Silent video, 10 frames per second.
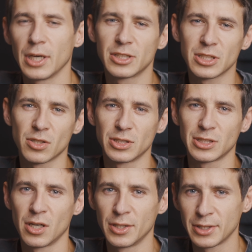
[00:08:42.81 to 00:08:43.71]
starts
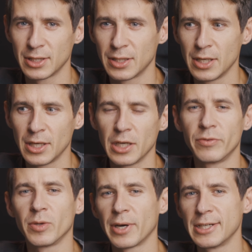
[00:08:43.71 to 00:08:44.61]
hunting. It
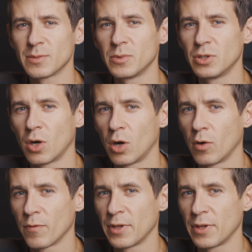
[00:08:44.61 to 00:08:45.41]
reminds me of the